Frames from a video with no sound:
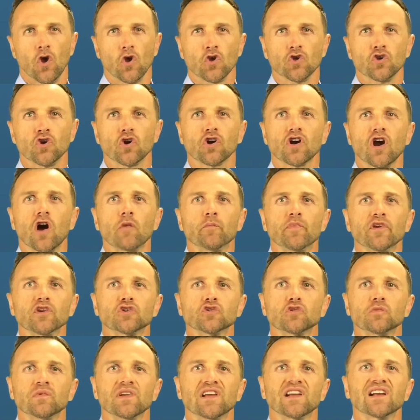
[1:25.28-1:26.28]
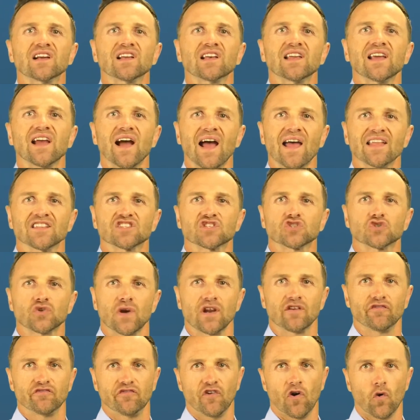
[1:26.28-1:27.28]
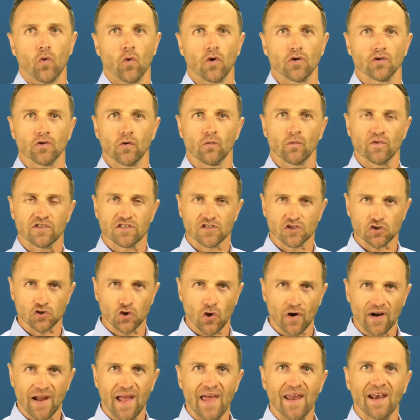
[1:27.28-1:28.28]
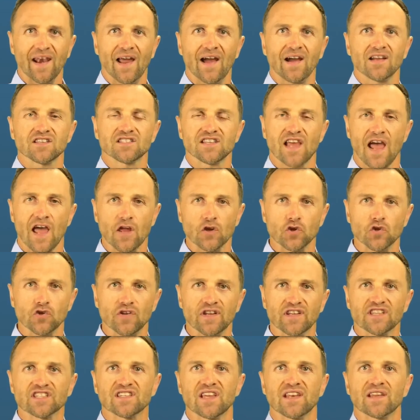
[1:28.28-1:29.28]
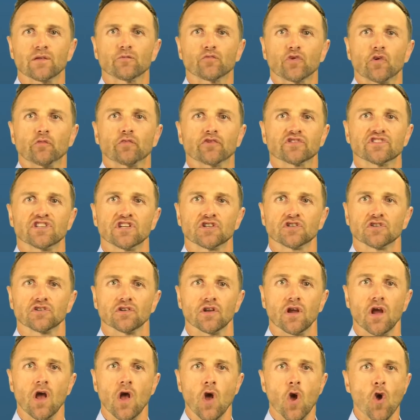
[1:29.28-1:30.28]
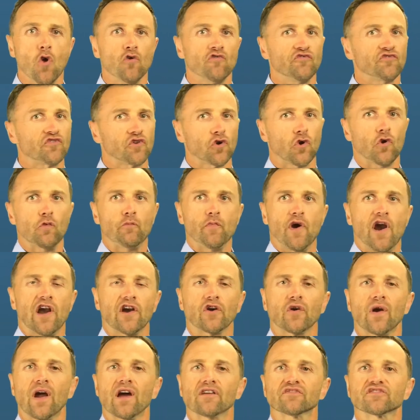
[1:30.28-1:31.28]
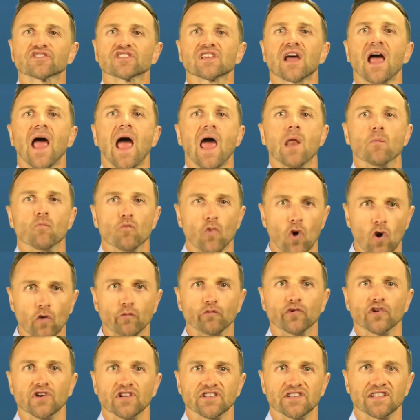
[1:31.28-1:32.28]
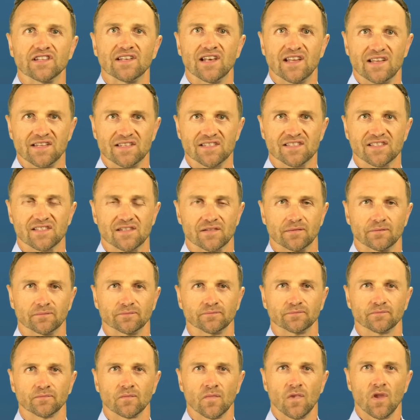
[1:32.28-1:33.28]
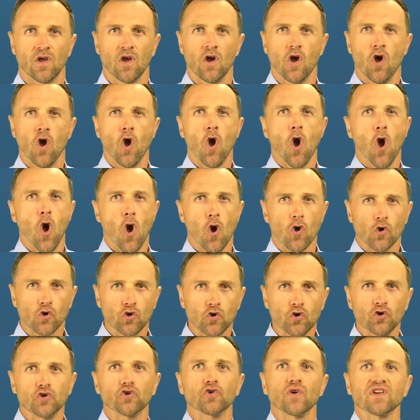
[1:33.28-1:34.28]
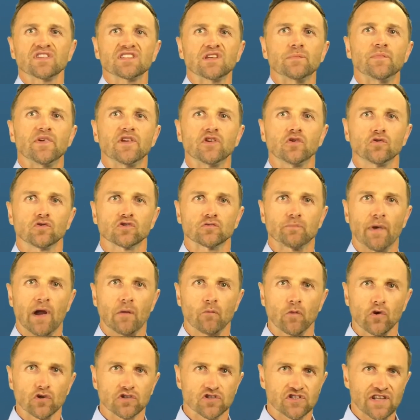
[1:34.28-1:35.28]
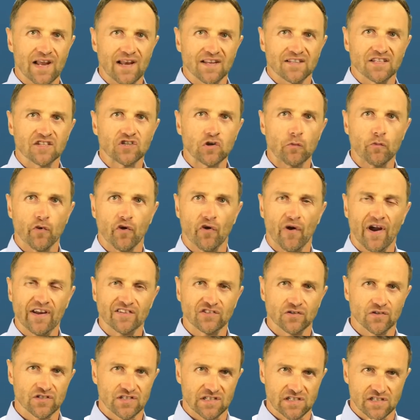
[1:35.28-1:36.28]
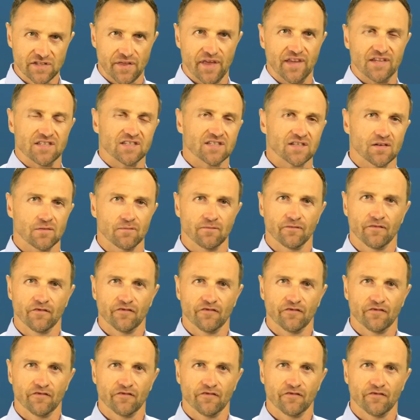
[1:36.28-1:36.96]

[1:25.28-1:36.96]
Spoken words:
Your copy should be clear and straightforward, with strong headlines and unique selling proposition, fewer paragraphs, and more bulleted lists. A good recipe used by most talented copywriters is this.